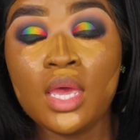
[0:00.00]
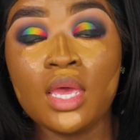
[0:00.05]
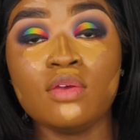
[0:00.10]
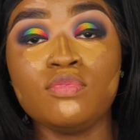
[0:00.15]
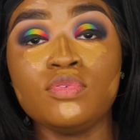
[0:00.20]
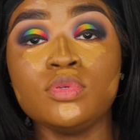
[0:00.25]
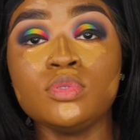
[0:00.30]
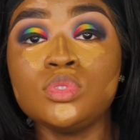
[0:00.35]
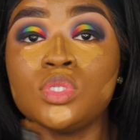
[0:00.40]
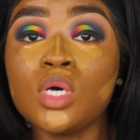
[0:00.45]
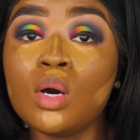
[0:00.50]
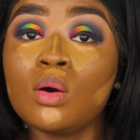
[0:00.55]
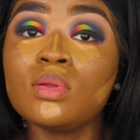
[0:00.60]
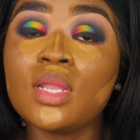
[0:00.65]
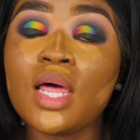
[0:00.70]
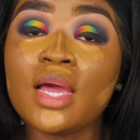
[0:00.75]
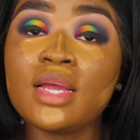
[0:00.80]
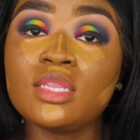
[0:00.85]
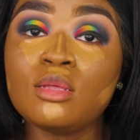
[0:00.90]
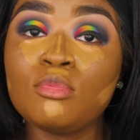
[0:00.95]
If you don't
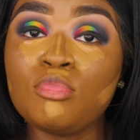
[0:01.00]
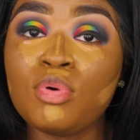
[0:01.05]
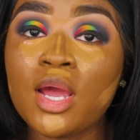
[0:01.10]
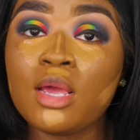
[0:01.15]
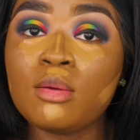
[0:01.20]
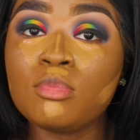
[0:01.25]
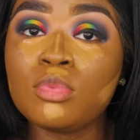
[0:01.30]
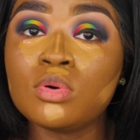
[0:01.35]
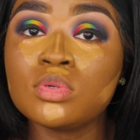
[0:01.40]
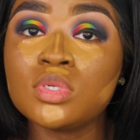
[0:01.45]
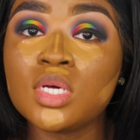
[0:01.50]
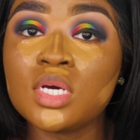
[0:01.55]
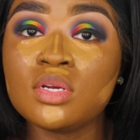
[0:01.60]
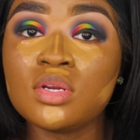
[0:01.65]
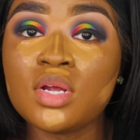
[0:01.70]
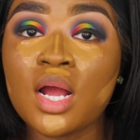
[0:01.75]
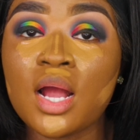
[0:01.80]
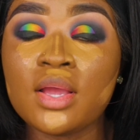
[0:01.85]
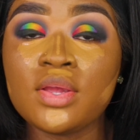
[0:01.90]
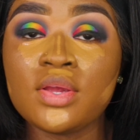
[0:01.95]
like the bright, bold
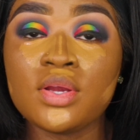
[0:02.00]
under eye,